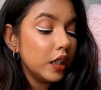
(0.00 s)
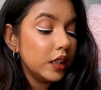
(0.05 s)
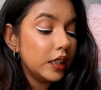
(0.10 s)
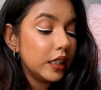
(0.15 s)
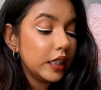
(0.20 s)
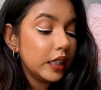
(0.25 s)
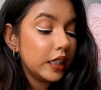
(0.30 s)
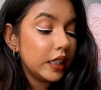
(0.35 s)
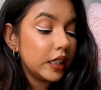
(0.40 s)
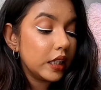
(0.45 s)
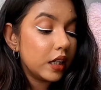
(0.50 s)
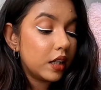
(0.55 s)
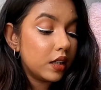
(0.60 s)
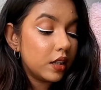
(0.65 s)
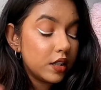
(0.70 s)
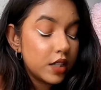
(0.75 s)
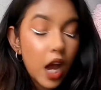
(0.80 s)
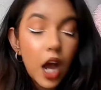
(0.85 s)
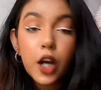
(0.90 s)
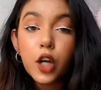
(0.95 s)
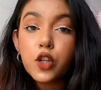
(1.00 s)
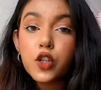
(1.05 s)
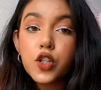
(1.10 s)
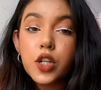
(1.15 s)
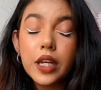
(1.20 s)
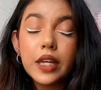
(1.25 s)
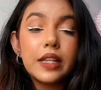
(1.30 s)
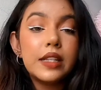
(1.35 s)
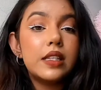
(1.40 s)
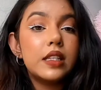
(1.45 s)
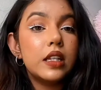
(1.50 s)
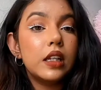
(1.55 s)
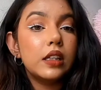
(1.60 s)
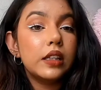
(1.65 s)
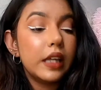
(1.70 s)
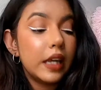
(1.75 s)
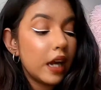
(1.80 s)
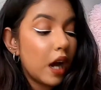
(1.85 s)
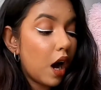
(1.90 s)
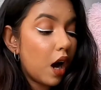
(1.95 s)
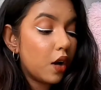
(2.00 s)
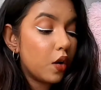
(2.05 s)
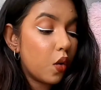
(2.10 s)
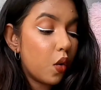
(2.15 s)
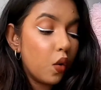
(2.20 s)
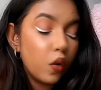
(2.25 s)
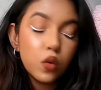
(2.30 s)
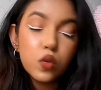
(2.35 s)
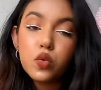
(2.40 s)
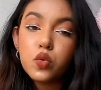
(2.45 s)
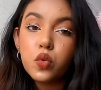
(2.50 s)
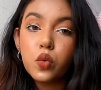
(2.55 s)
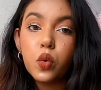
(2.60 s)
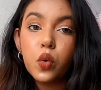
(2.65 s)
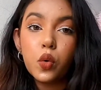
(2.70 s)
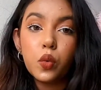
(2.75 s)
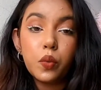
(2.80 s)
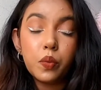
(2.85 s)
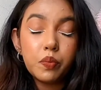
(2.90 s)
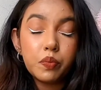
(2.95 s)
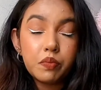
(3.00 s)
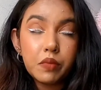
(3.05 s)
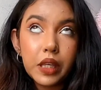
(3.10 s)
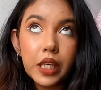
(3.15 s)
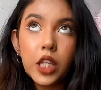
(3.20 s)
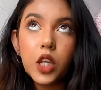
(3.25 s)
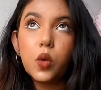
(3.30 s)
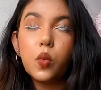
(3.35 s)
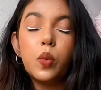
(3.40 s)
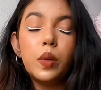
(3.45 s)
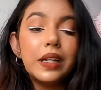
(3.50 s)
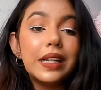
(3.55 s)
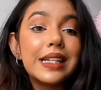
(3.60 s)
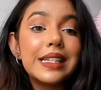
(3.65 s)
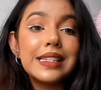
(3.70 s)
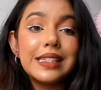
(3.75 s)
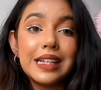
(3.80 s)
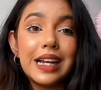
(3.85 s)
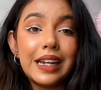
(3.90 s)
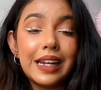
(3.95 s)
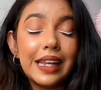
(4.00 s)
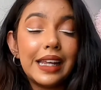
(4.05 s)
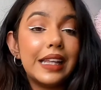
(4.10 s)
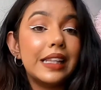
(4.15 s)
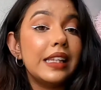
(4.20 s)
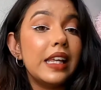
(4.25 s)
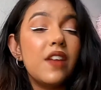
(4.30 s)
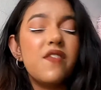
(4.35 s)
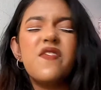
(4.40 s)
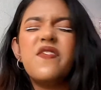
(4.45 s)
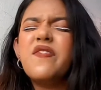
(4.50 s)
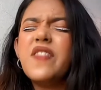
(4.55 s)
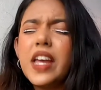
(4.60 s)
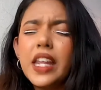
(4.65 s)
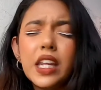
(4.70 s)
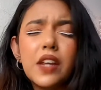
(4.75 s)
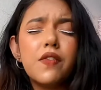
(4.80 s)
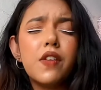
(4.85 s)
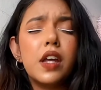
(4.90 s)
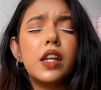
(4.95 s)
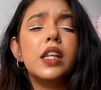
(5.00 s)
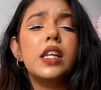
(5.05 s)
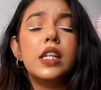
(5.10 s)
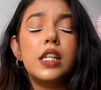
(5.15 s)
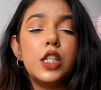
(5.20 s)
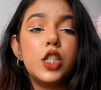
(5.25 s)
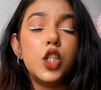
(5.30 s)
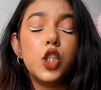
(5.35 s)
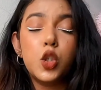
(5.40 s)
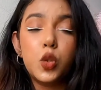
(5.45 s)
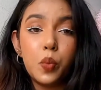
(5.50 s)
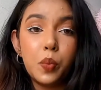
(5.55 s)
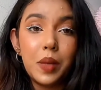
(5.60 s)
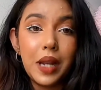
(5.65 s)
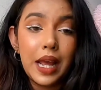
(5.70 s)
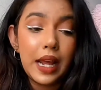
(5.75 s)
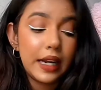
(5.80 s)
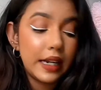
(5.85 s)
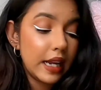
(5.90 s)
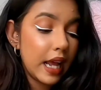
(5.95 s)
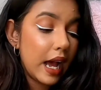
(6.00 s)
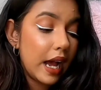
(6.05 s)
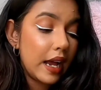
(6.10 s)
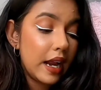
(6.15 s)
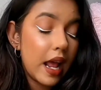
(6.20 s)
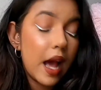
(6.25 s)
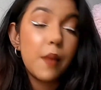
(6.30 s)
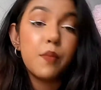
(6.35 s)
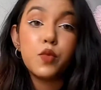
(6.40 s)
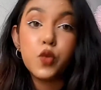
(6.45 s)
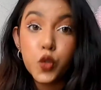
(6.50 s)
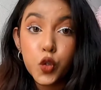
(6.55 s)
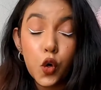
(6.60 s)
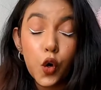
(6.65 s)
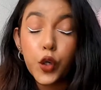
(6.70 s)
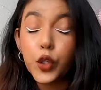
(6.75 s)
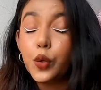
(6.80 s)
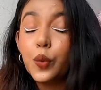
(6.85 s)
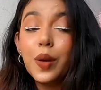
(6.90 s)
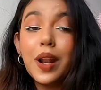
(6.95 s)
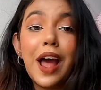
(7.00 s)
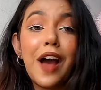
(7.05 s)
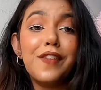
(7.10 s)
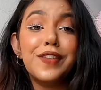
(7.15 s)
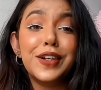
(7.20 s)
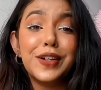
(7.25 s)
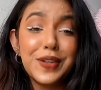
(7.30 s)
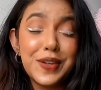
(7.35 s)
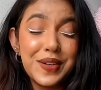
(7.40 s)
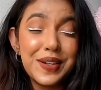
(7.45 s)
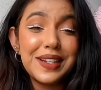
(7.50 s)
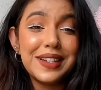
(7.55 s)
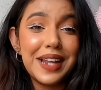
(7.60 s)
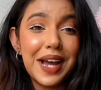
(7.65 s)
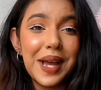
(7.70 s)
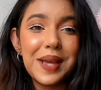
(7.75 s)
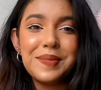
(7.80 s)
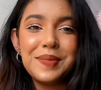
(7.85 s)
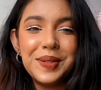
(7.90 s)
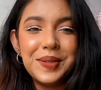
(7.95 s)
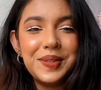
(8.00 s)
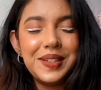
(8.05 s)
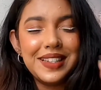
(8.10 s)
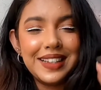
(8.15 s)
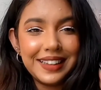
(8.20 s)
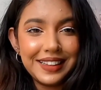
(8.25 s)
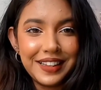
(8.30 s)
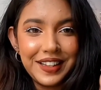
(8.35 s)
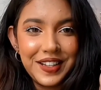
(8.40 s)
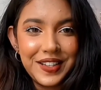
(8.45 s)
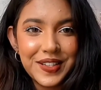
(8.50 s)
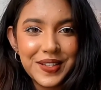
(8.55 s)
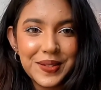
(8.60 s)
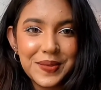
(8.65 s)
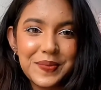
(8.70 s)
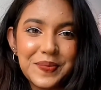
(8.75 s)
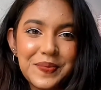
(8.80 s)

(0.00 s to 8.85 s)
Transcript: The darker shades, they are also equally stunning. They are very easy to blend, and I'm sure you will have a good time using this.